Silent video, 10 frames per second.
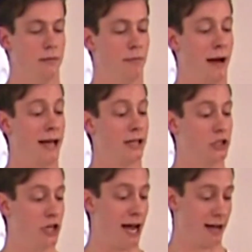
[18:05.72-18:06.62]

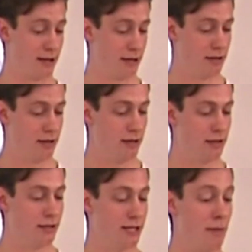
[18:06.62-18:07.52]
Blank check.
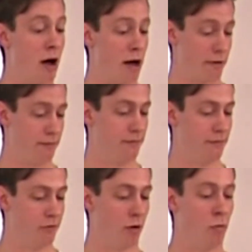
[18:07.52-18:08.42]
Tamam
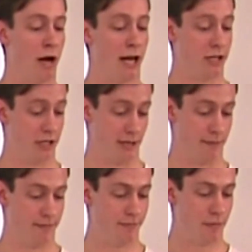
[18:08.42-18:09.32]
from Walaji.
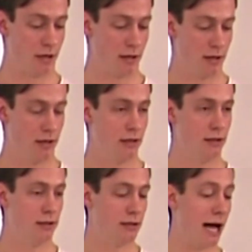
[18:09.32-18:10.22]

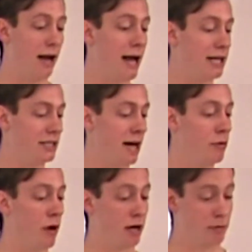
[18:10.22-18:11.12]
Al-Hajj
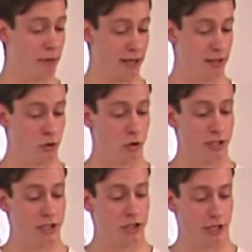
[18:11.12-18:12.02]
Abu Ahmed taught
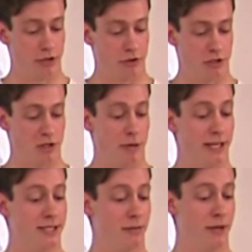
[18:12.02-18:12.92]
his children to
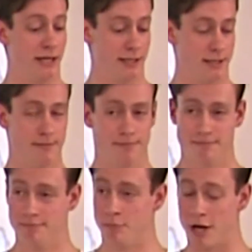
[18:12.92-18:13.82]
be Samit,
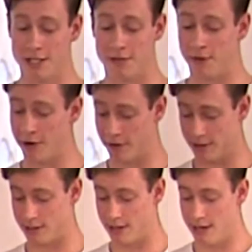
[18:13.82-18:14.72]

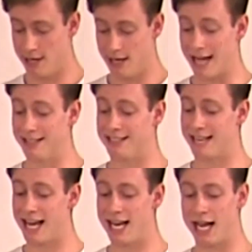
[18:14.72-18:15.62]
perseverant, and
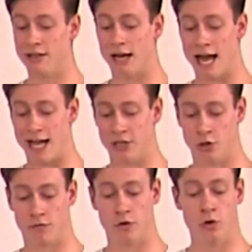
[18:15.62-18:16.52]
stay in the
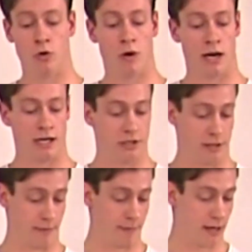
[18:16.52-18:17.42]
land of the new
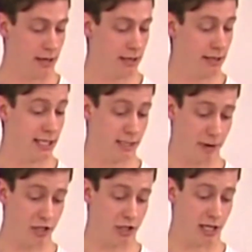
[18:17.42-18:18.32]
Walaji,
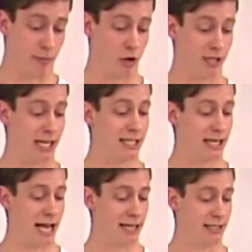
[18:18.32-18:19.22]
especially because
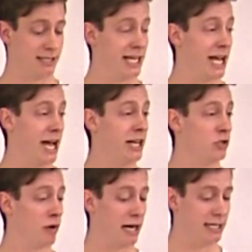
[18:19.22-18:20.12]
his land is near an
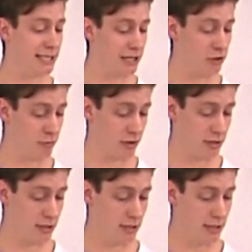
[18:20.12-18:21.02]
Israeli settlement.